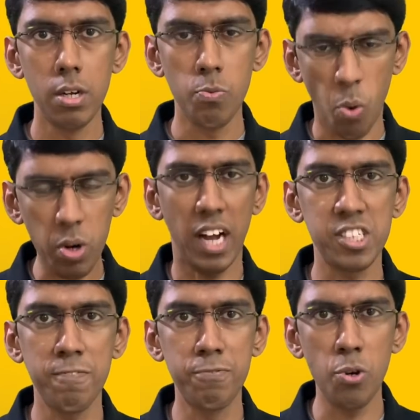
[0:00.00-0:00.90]
Walk as
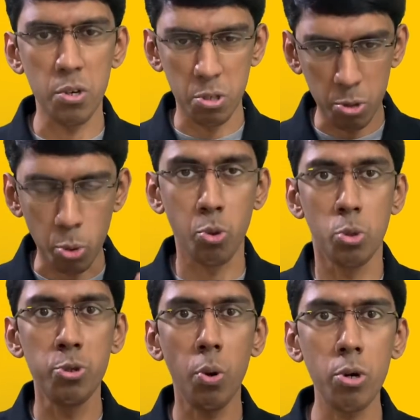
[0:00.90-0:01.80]
if you
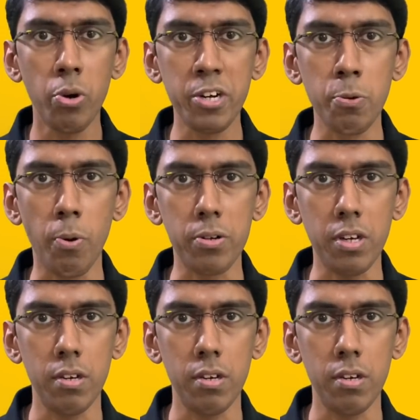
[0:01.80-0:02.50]
are going to potty.